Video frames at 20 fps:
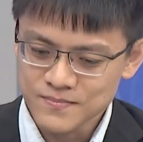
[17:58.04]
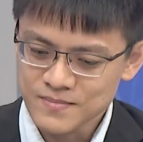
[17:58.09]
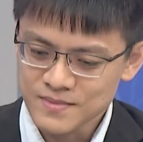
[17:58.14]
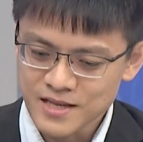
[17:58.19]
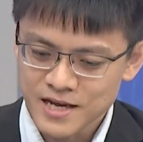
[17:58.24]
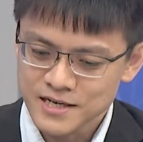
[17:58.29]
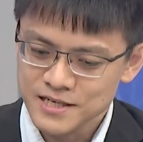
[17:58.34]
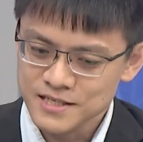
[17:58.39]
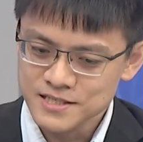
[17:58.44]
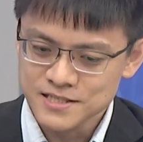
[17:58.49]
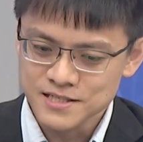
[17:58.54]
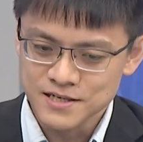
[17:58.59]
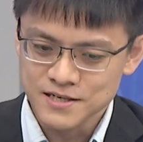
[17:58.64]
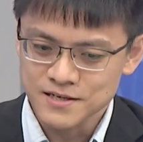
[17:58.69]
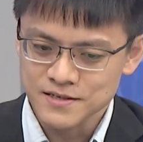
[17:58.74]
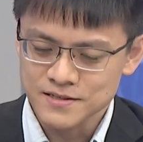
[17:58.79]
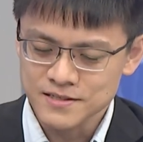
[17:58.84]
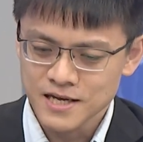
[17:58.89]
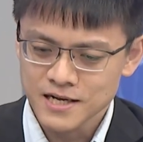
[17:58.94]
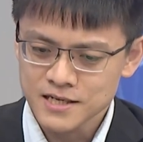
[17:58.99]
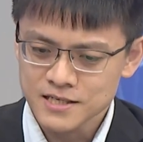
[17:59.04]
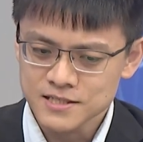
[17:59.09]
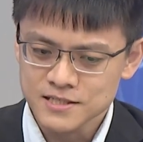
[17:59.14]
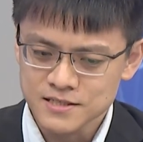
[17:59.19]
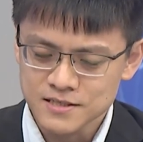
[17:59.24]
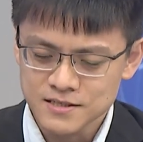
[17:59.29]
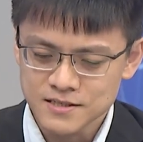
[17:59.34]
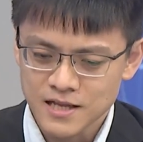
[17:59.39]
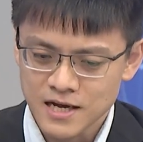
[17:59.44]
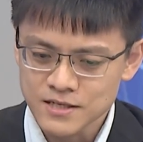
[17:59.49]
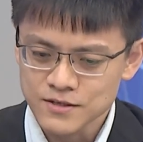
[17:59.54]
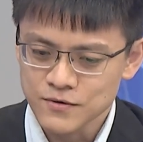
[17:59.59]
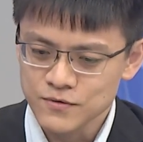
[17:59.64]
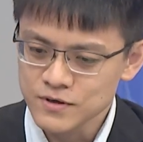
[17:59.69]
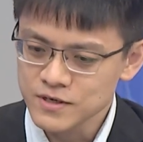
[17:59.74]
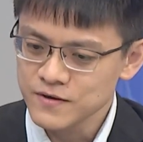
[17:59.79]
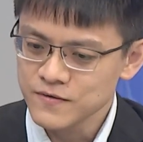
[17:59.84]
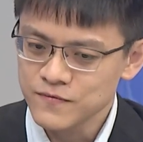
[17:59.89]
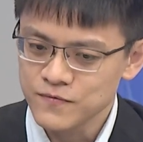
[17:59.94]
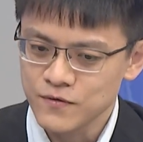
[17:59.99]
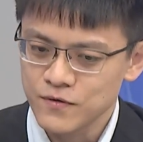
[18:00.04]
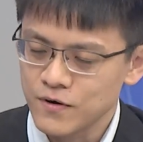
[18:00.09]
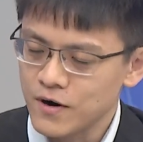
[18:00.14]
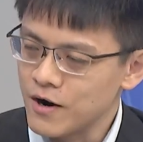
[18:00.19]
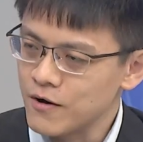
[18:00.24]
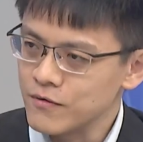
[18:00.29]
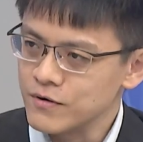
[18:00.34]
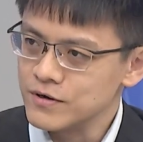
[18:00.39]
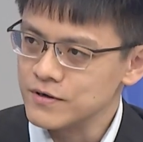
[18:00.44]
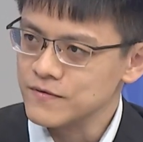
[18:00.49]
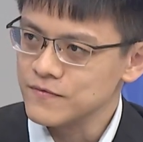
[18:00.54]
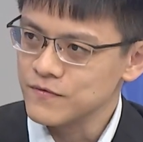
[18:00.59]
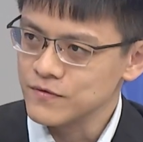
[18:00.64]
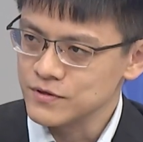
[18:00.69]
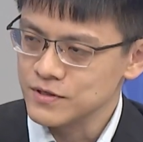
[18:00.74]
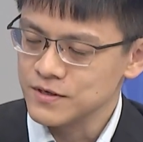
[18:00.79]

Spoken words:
that is not only for